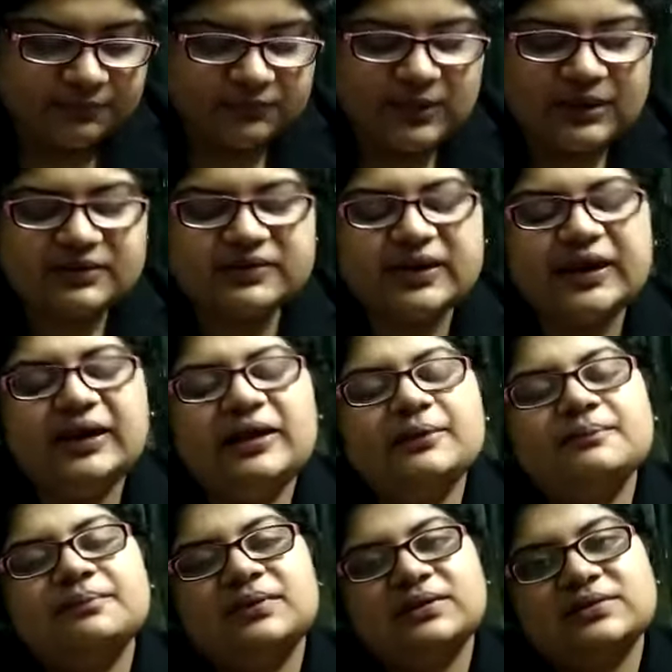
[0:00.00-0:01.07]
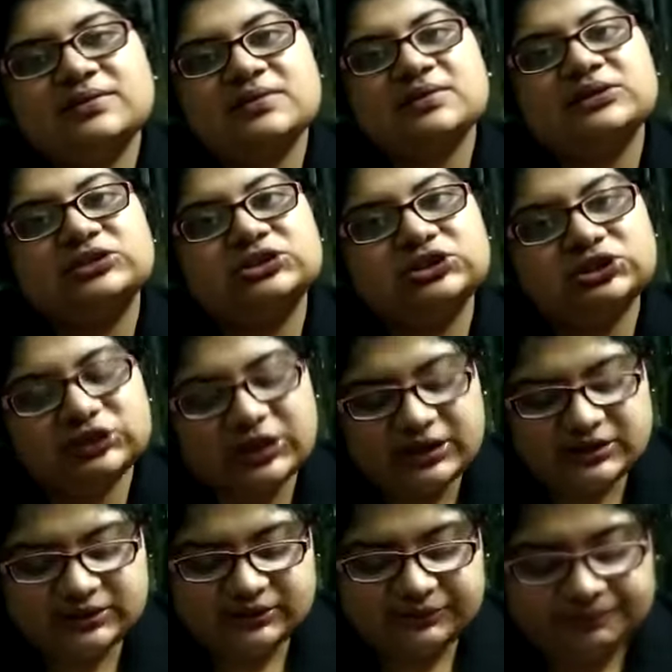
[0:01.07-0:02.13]
Asylum means
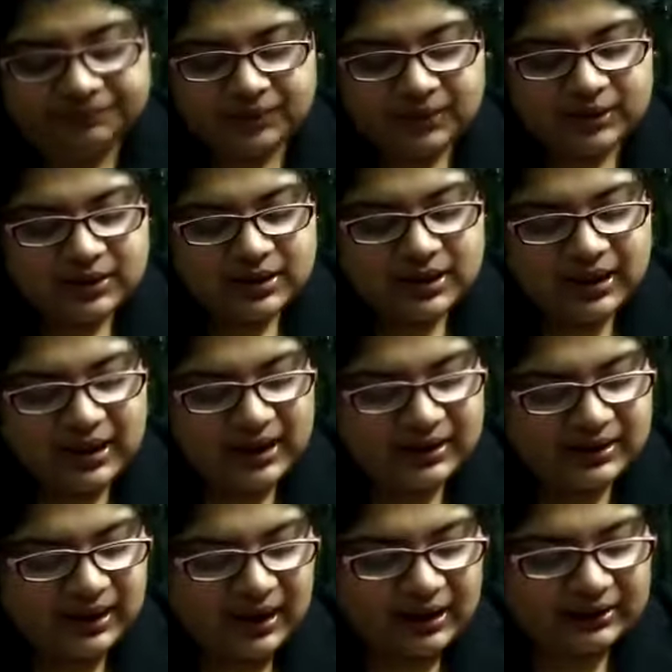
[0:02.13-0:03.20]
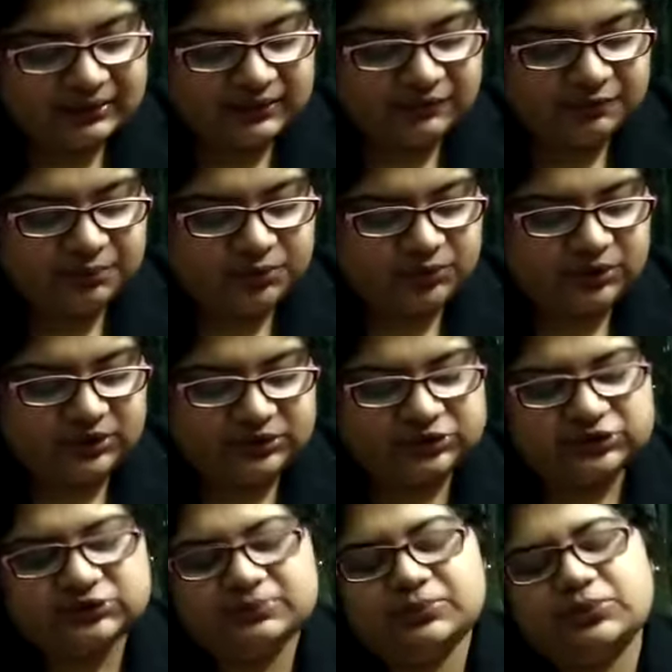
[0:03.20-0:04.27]
shelter, an active
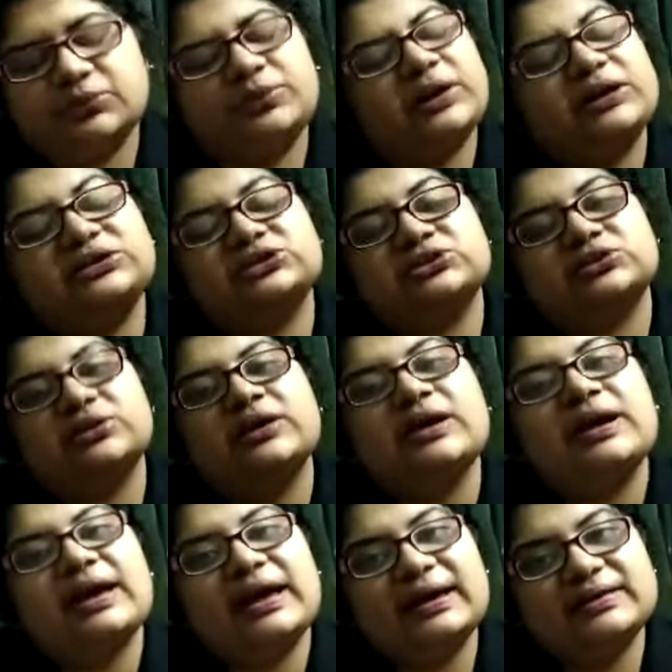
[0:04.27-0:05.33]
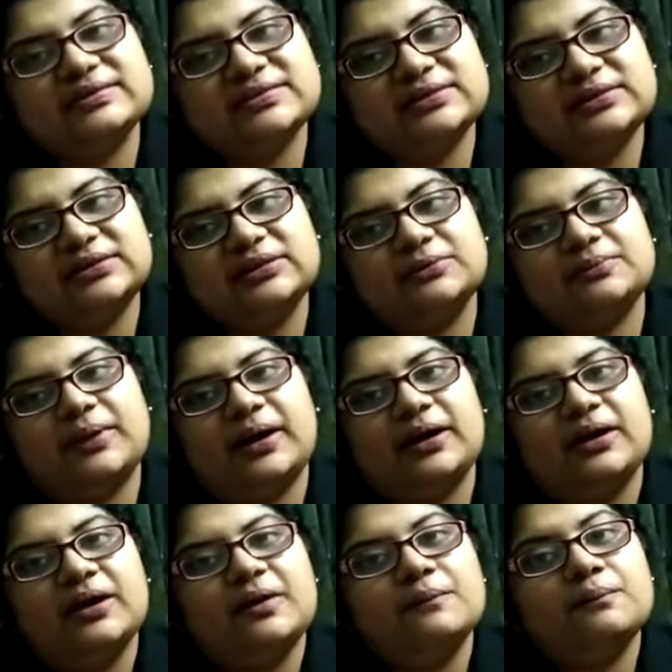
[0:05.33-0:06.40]
protection extended by
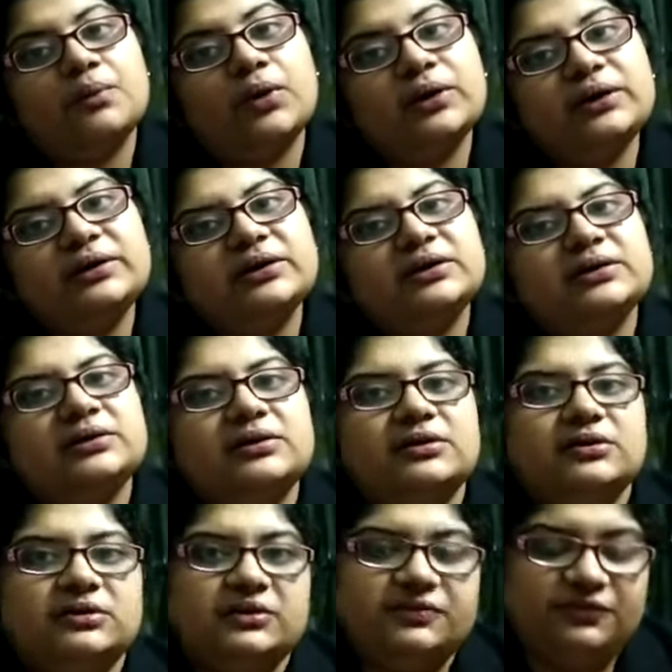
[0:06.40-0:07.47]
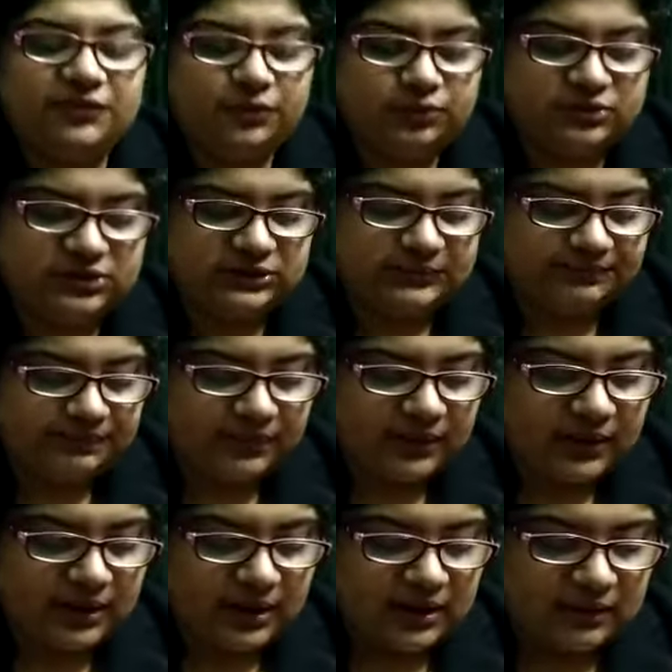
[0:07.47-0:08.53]
political refugee
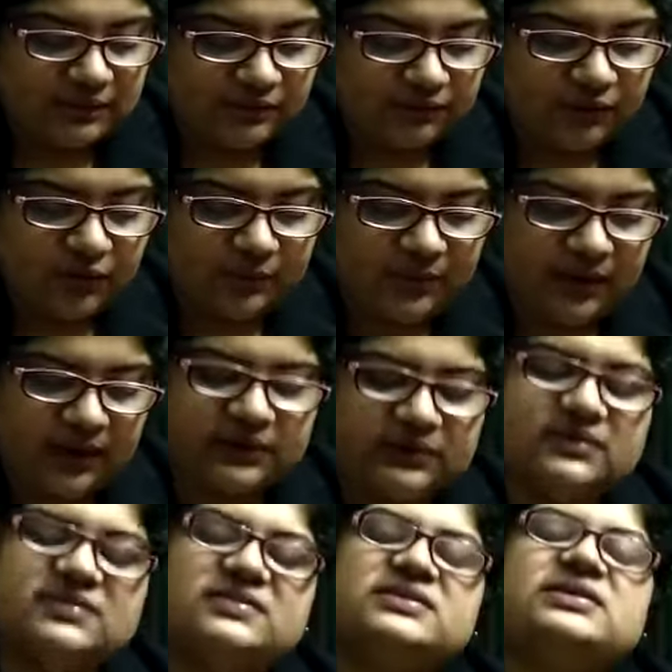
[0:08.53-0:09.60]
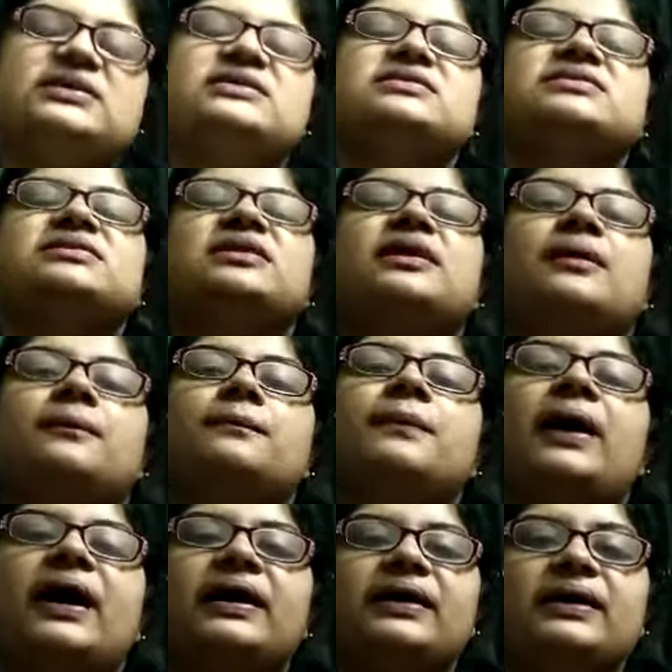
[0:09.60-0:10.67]
from another state
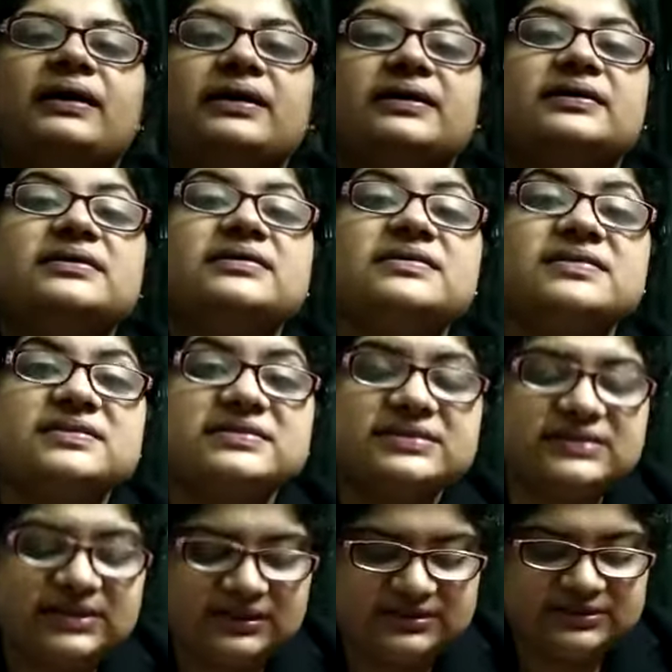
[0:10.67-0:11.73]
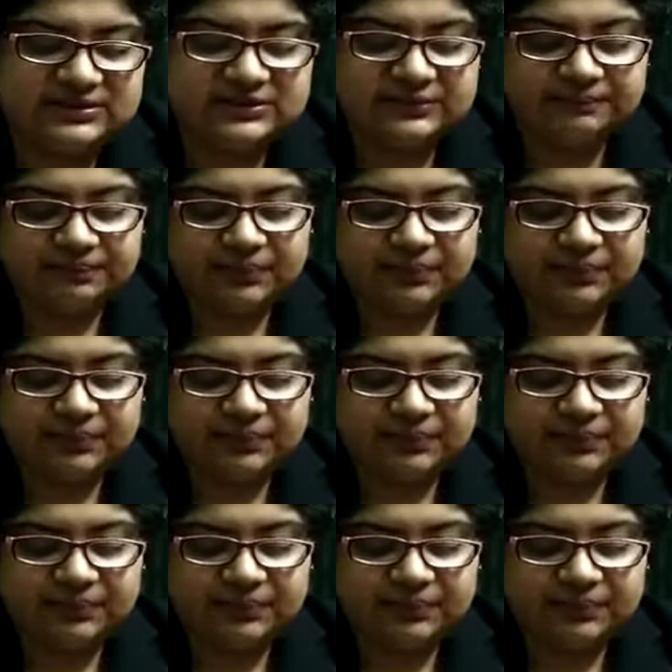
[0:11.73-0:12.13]
by a state